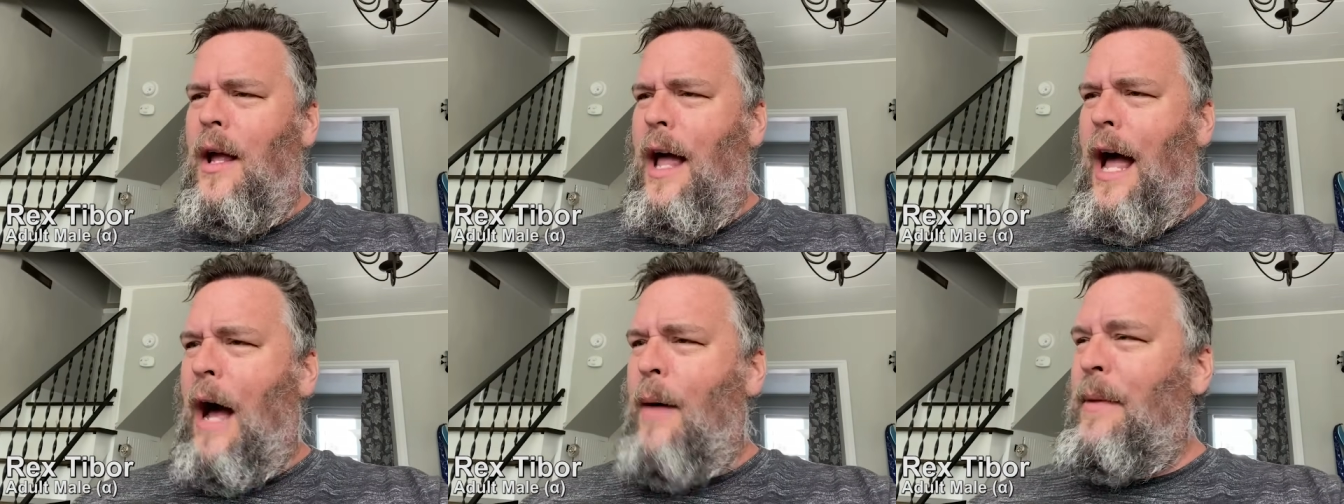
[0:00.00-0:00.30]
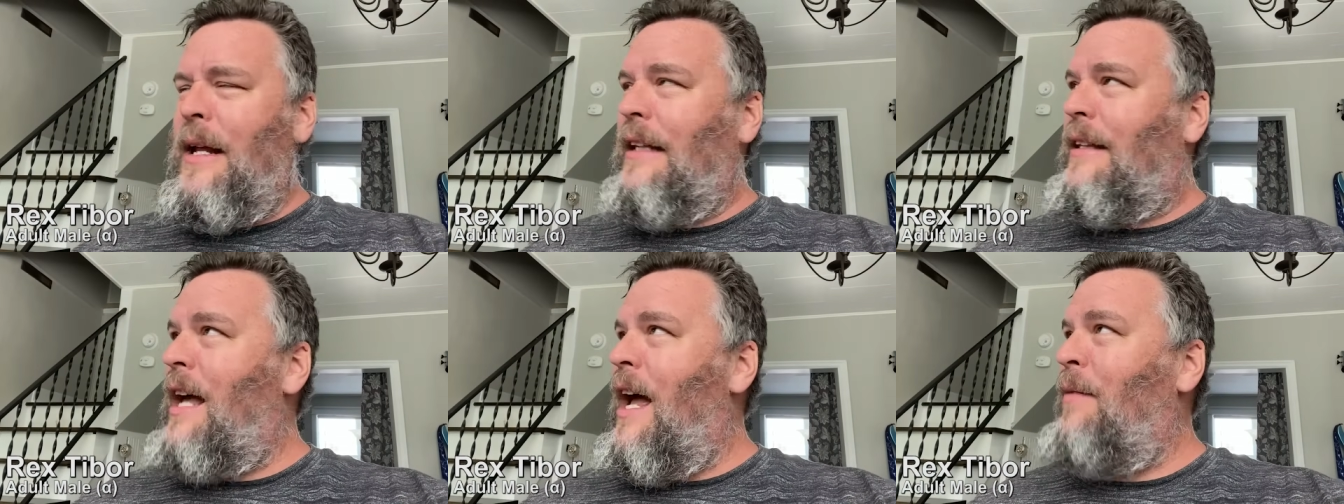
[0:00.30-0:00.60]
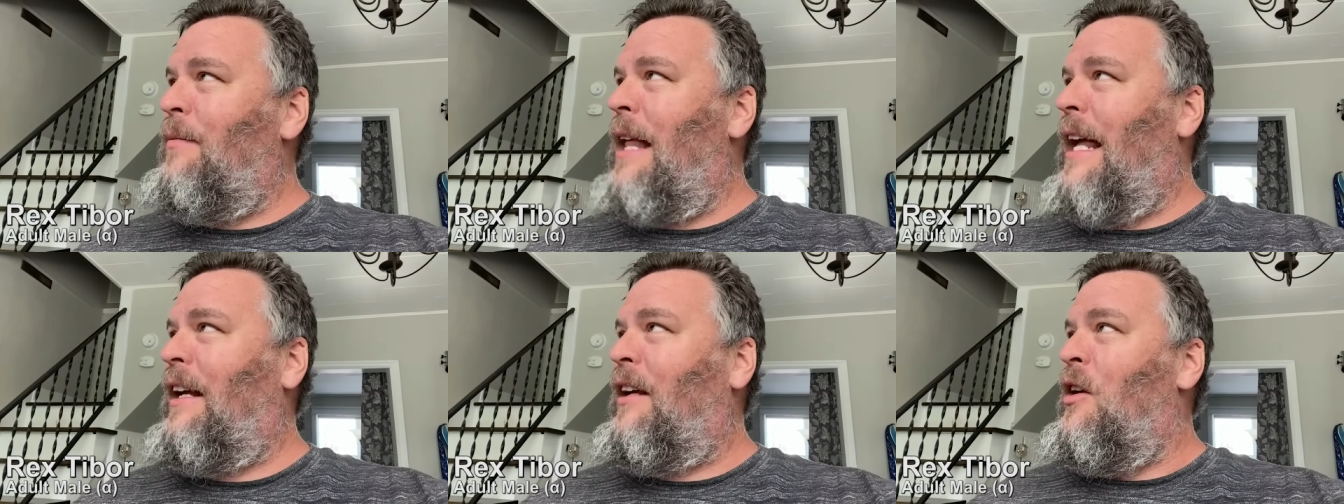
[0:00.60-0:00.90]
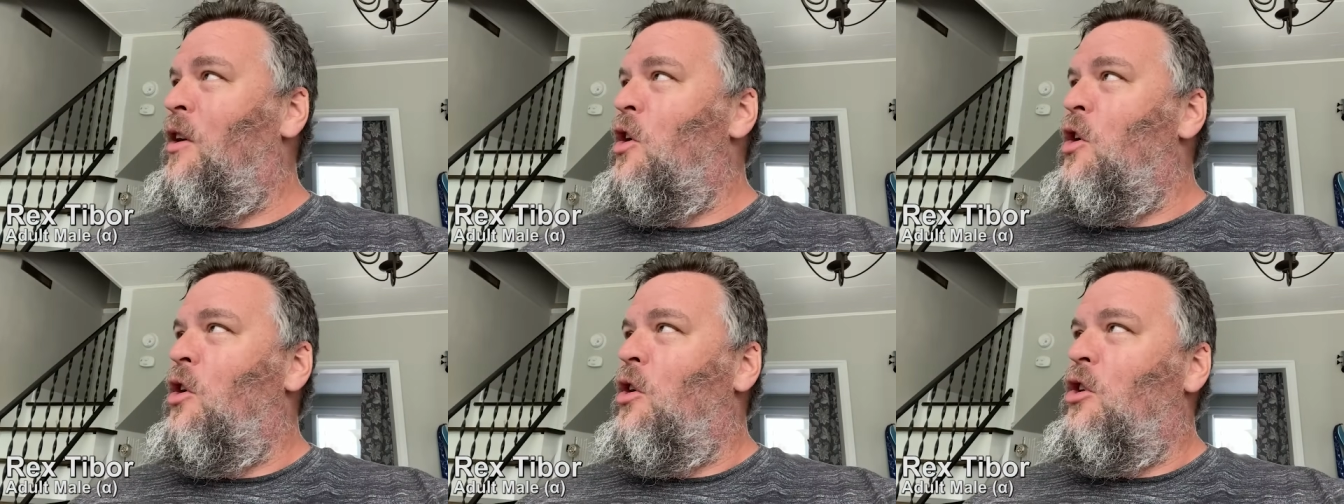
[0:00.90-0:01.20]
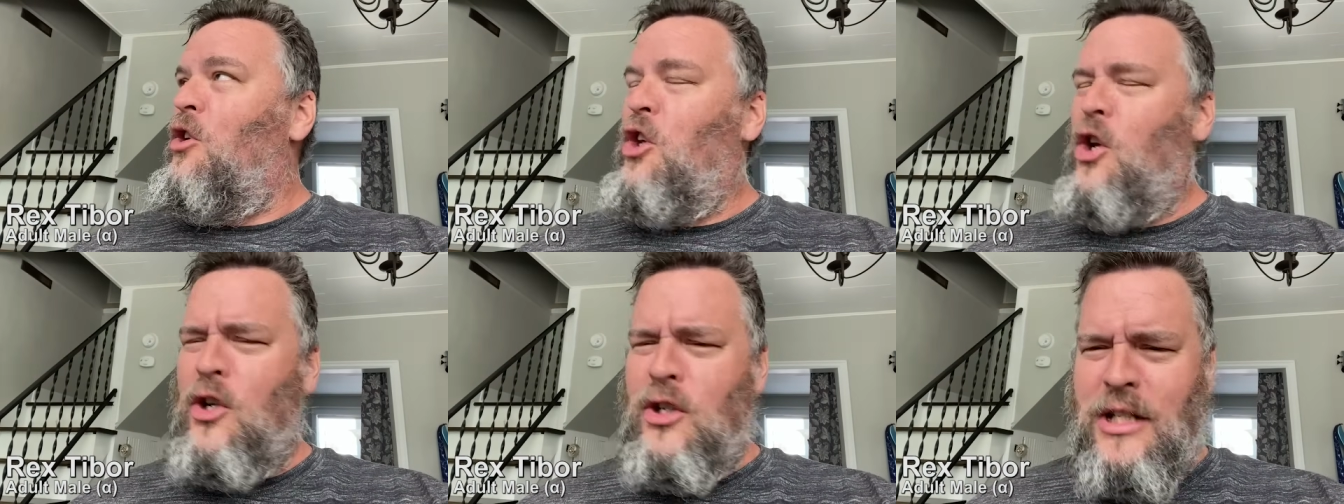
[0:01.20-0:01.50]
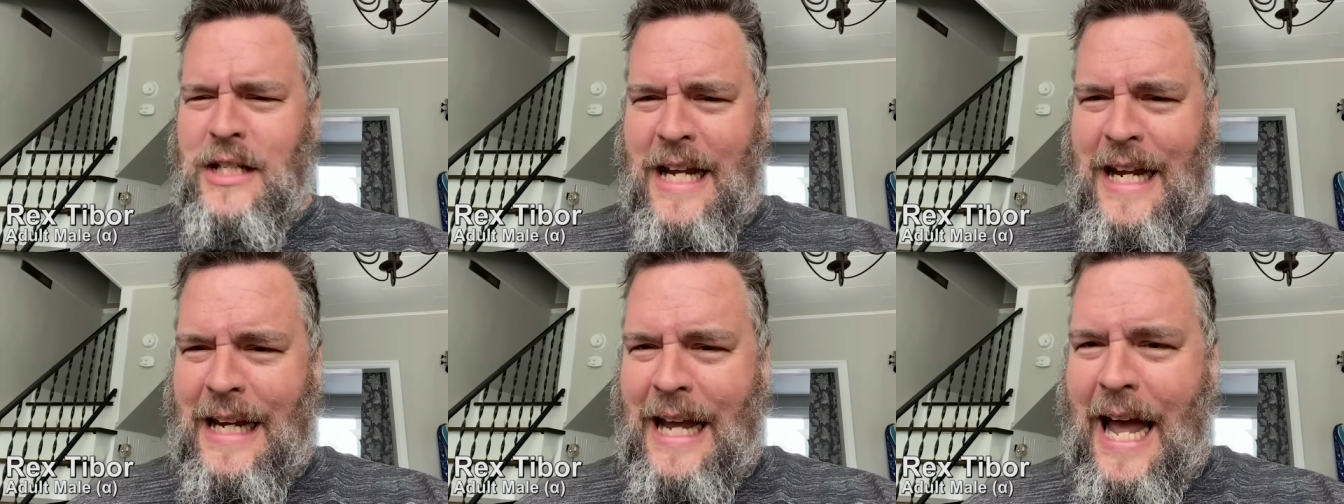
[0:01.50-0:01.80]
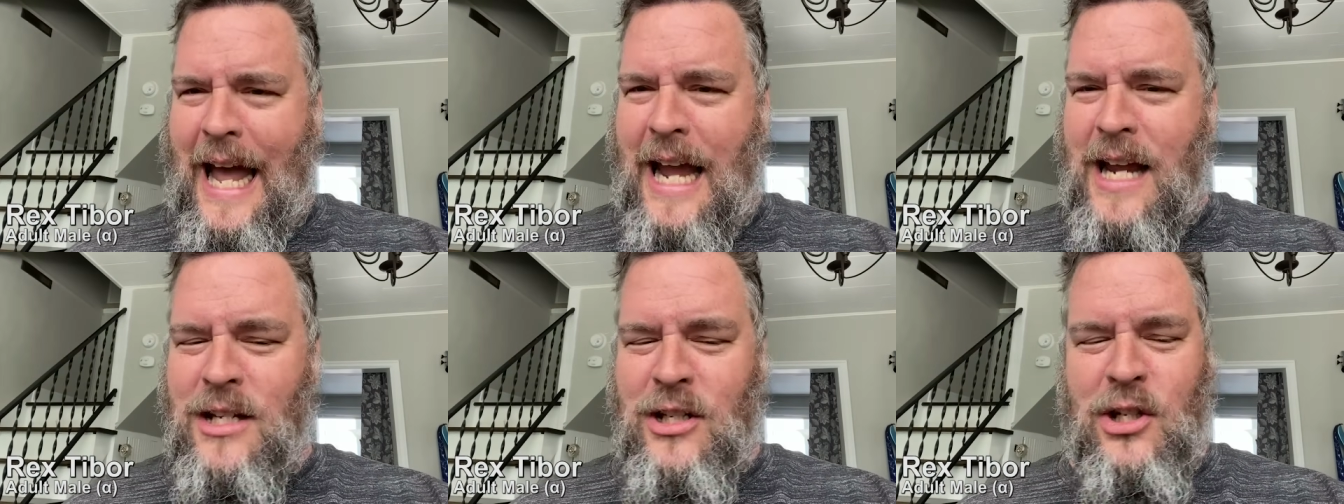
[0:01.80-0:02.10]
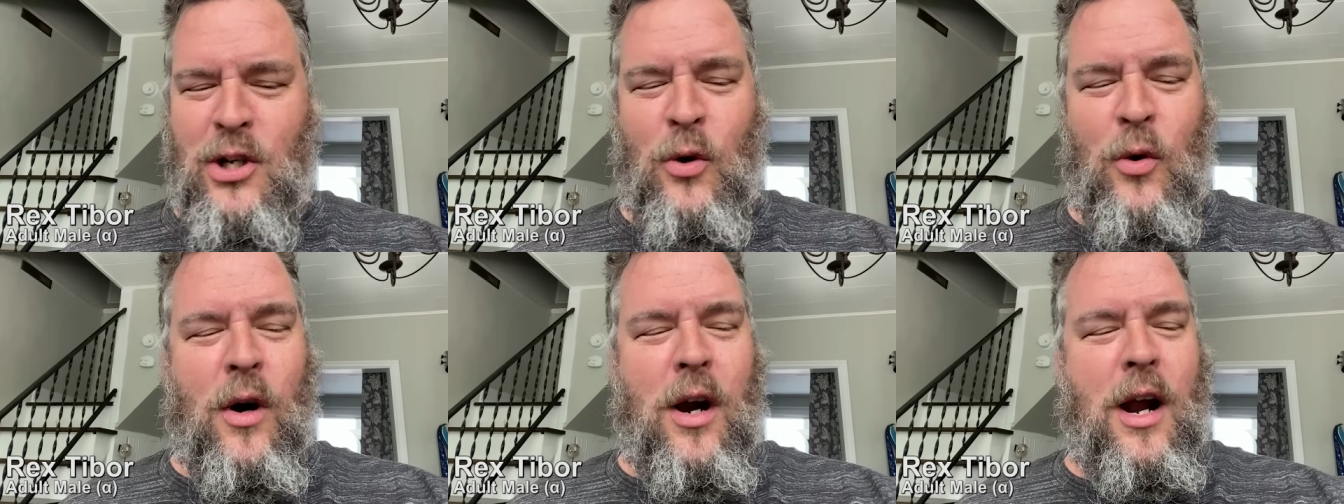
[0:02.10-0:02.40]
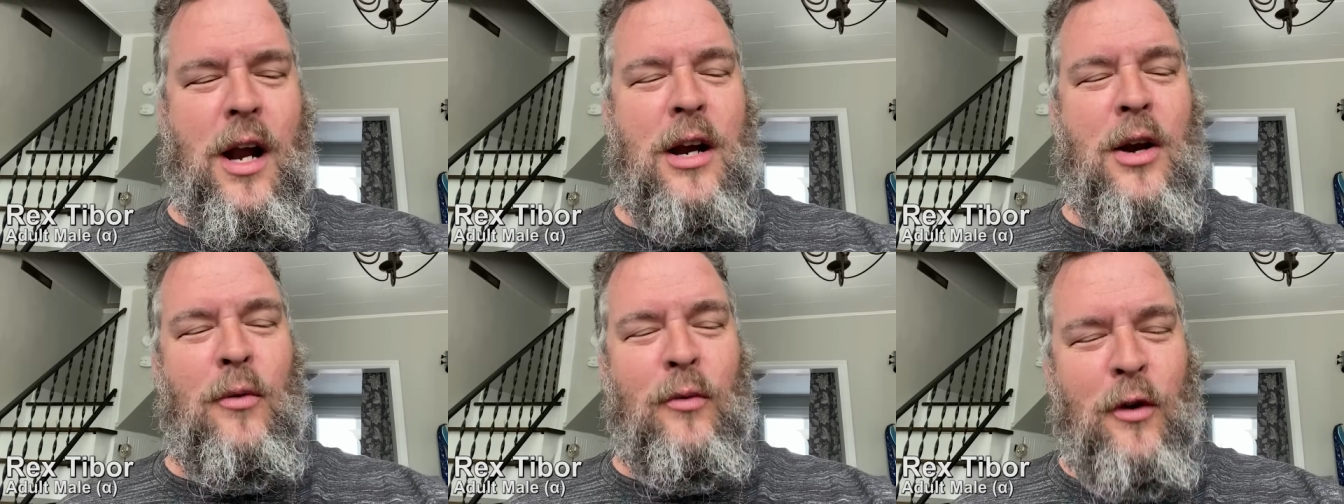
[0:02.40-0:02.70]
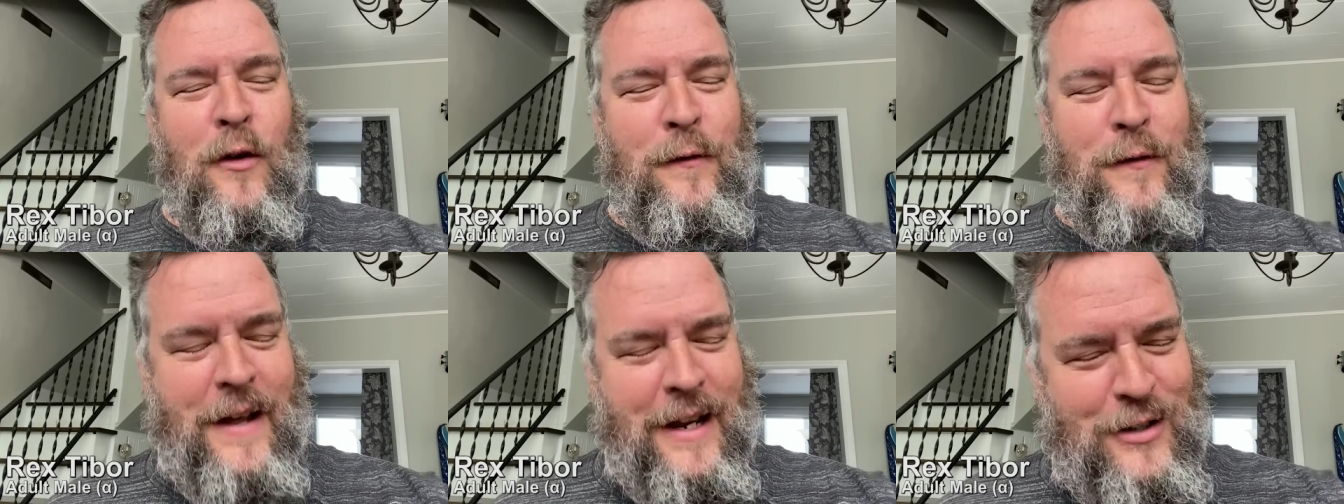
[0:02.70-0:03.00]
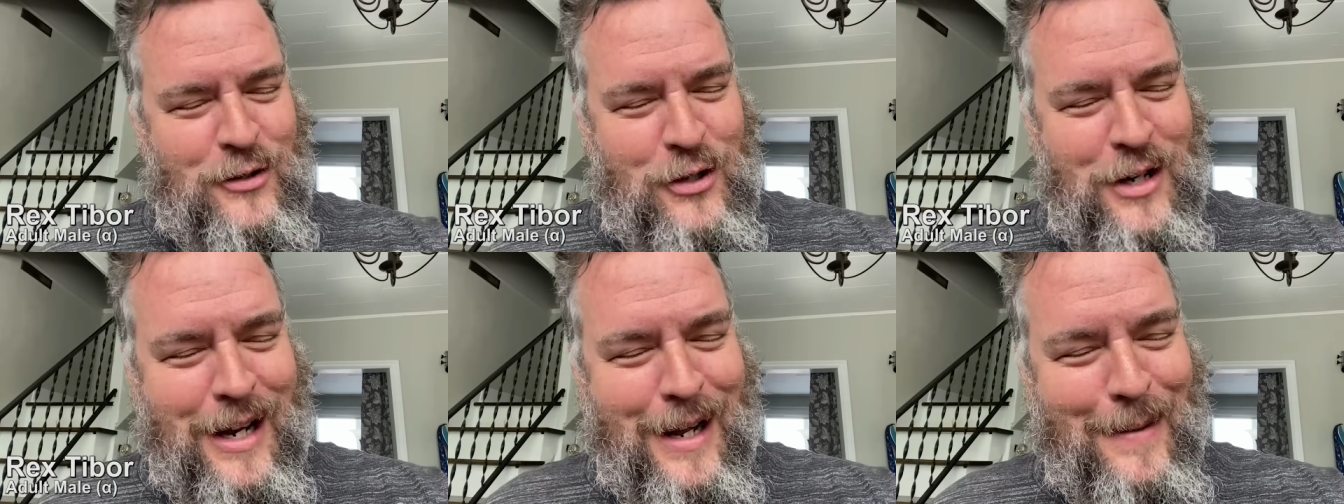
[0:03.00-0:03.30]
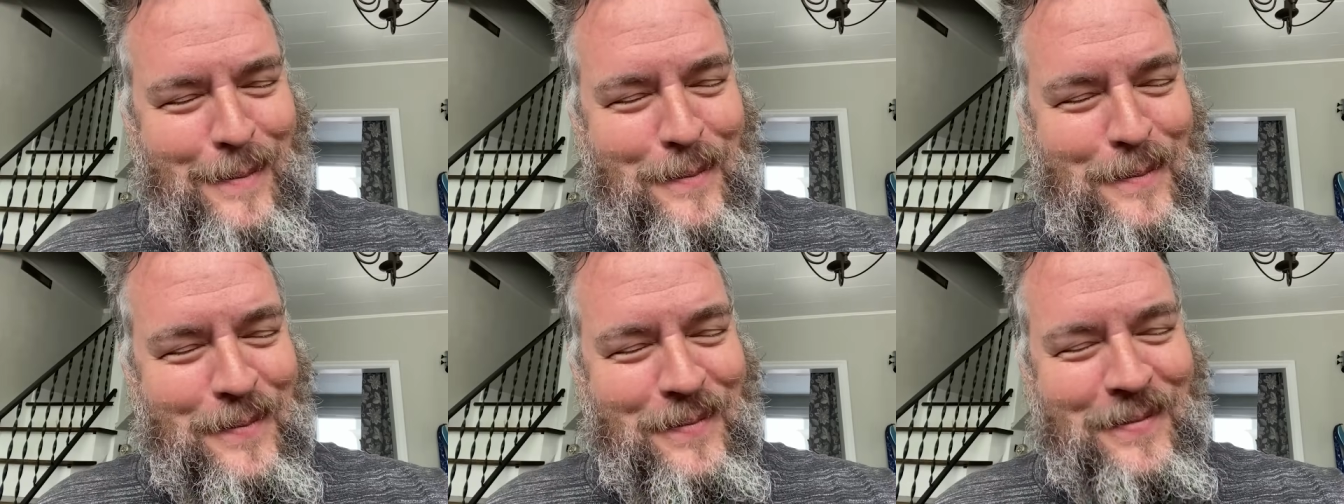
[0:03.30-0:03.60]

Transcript: How many times, like, do you see guys who are on a roofing job